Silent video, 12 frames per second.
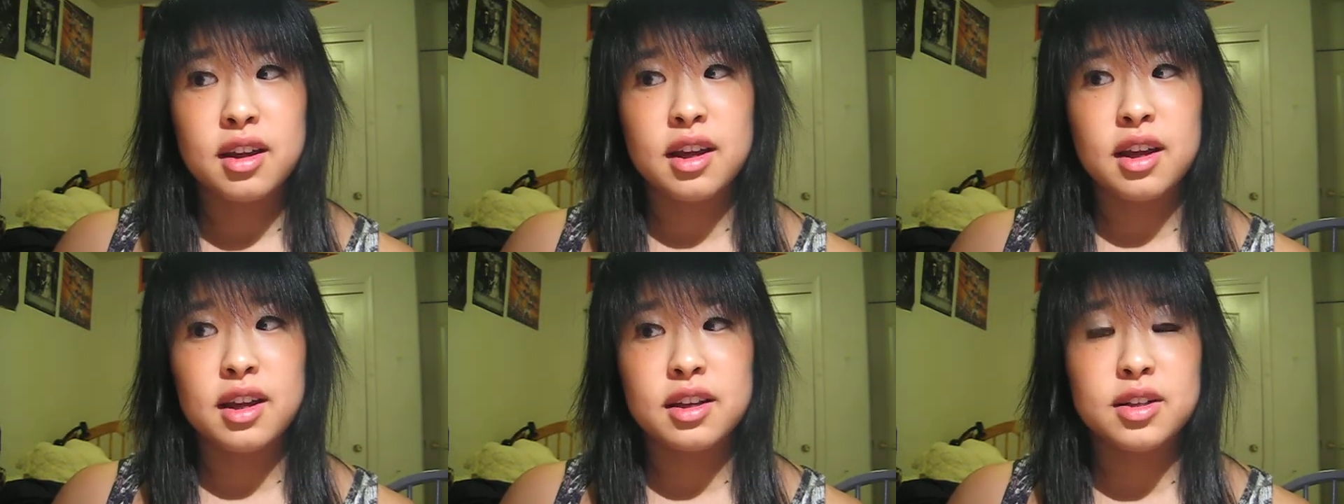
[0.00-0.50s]

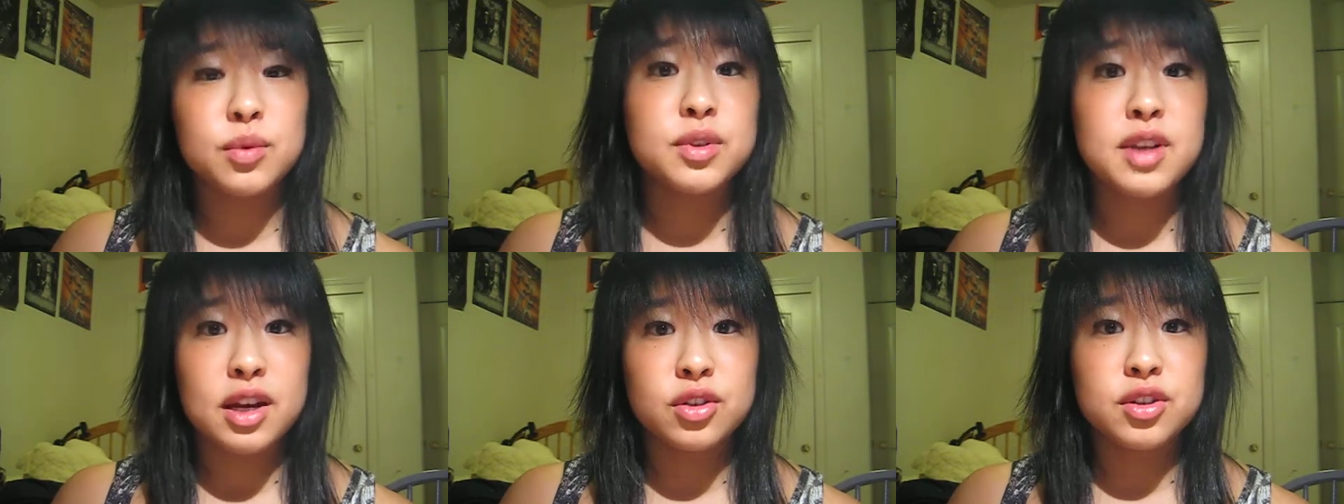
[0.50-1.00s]
and it was
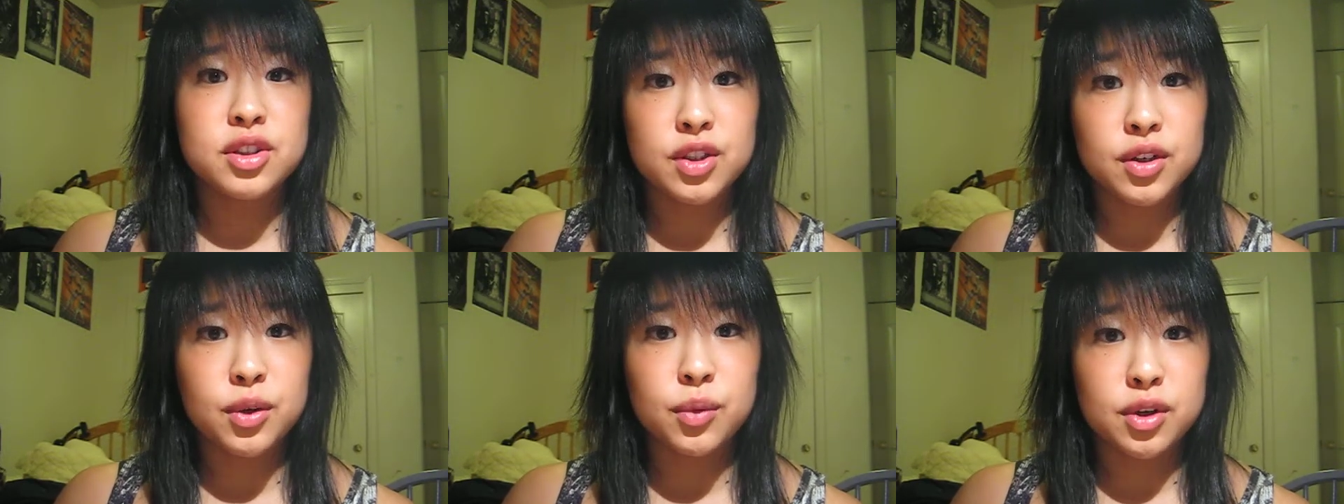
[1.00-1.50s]
actually
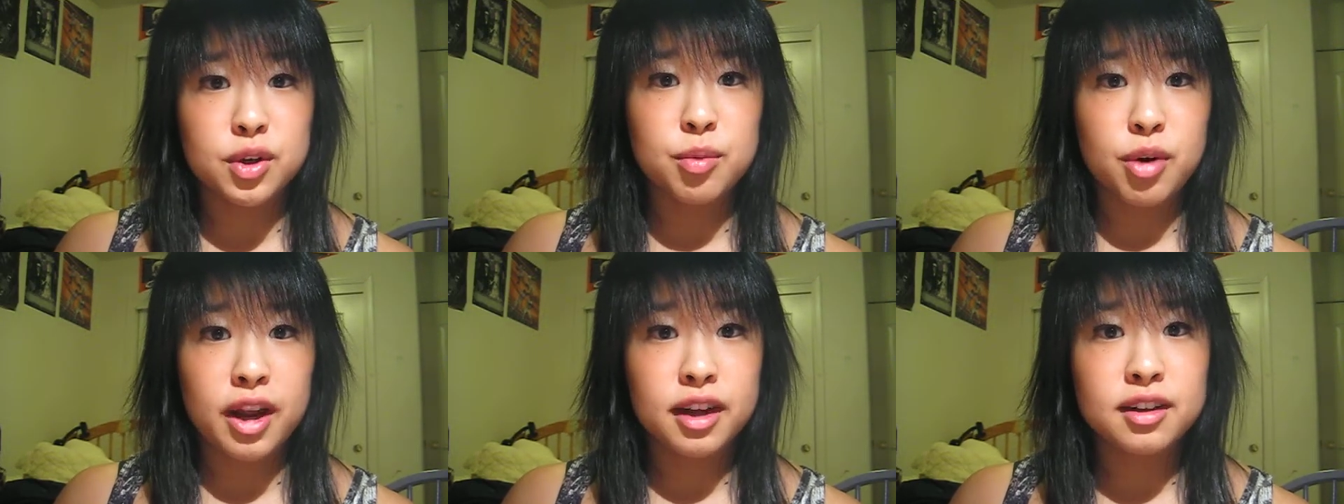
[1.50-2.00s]
during winter
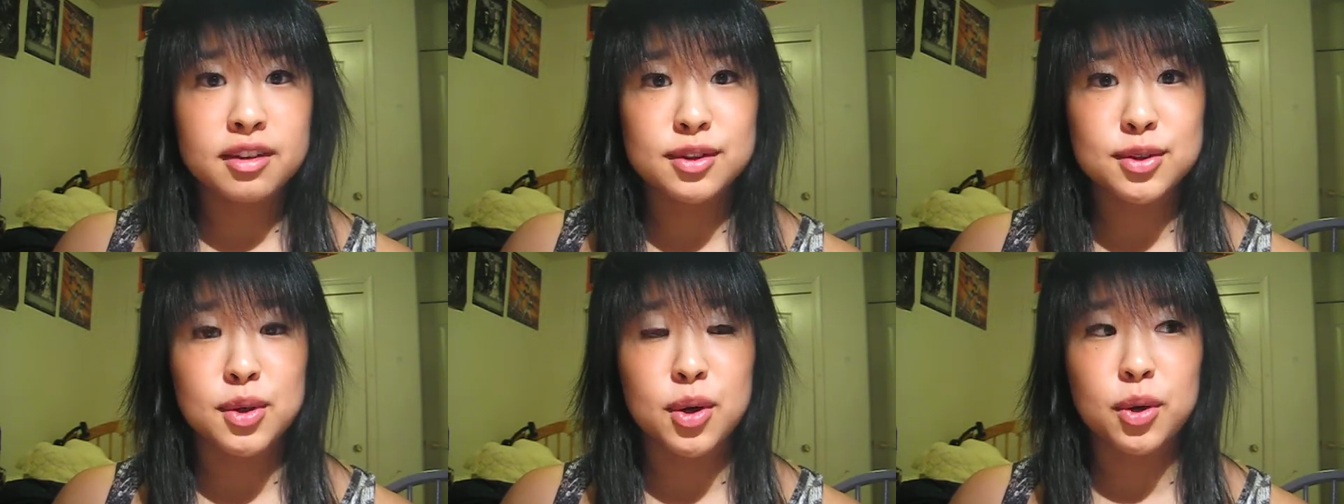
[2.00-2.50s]
break,
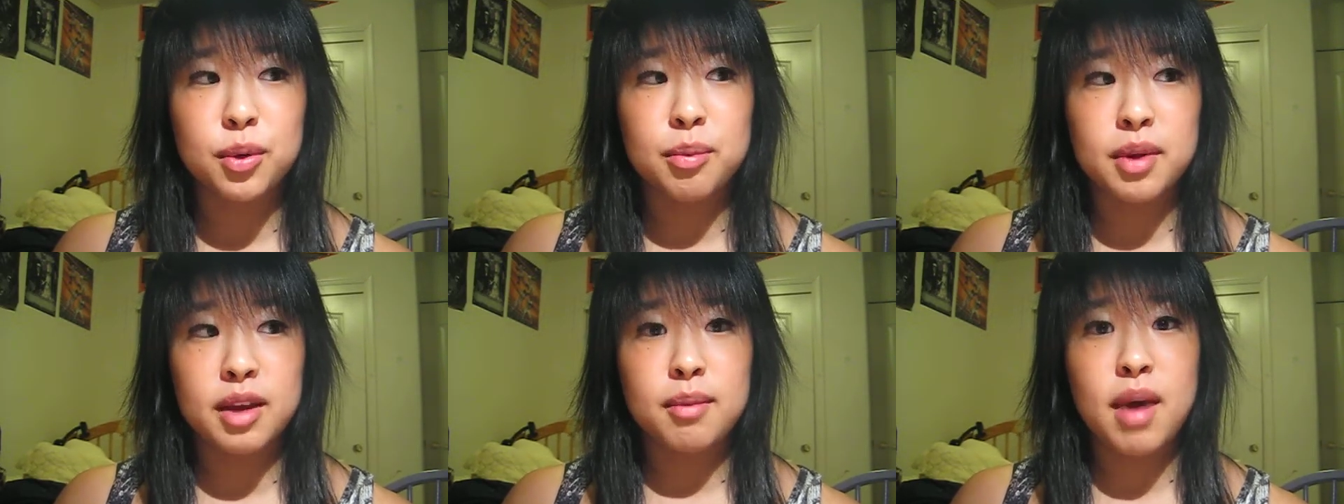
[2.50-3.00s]
so
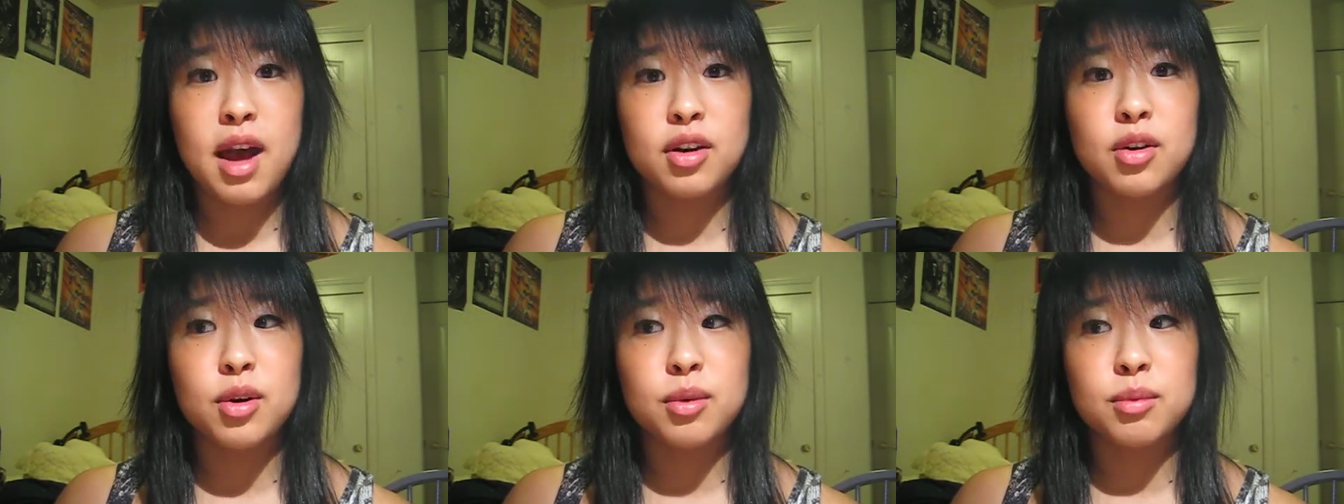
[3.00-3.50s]
being back
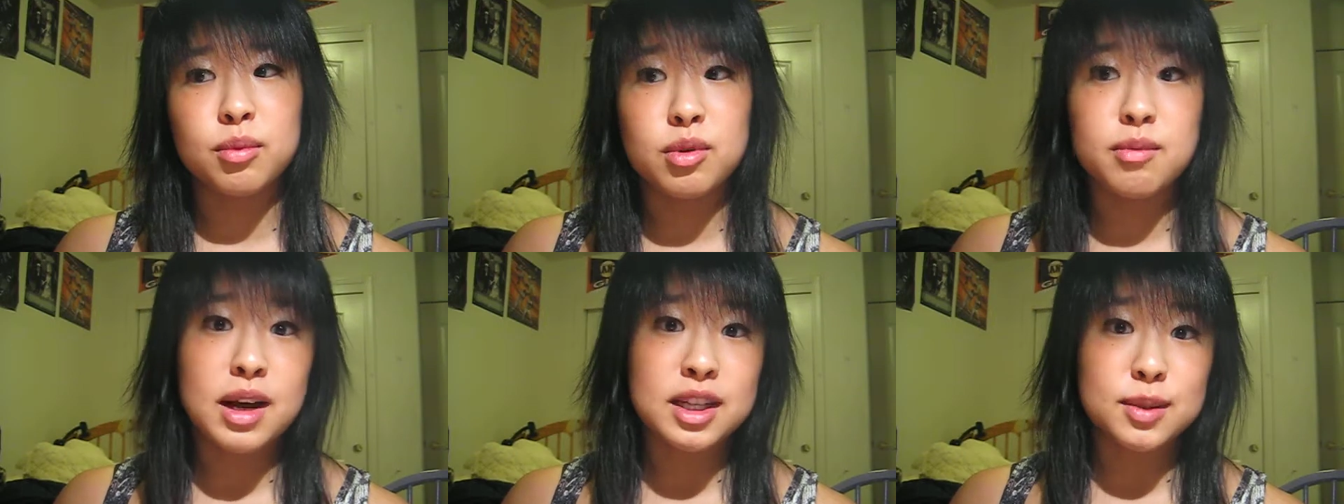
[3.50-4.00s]
home
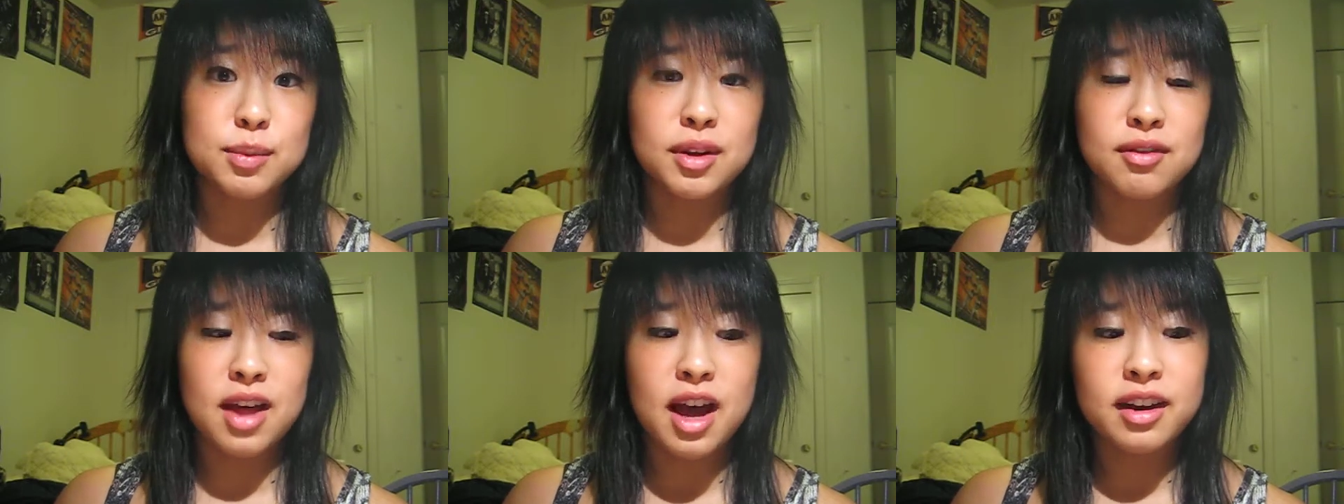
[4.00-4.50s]
reminds me
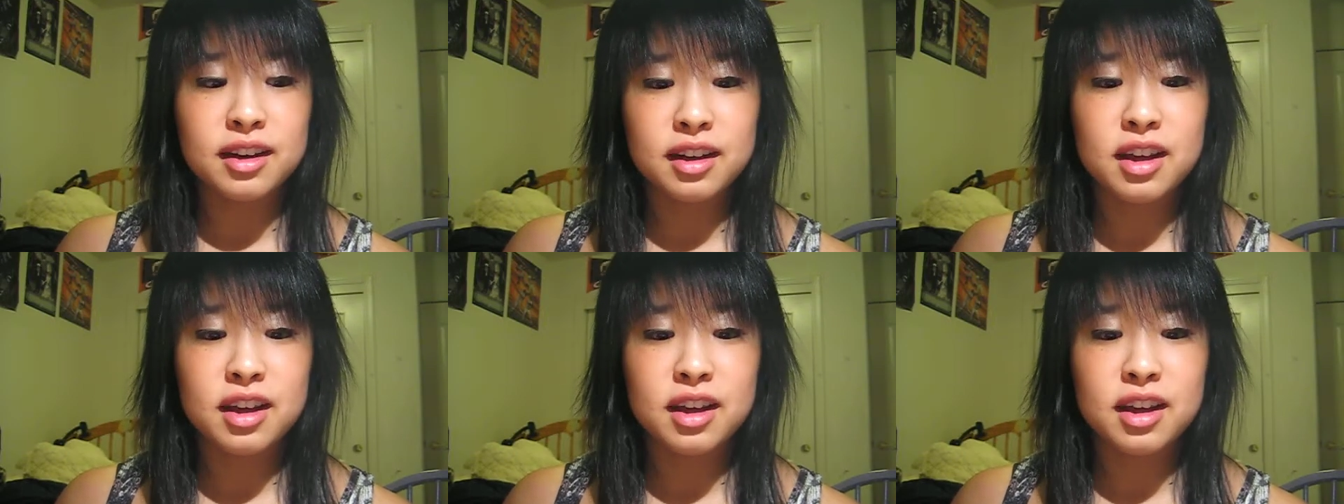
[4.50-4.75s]
of that.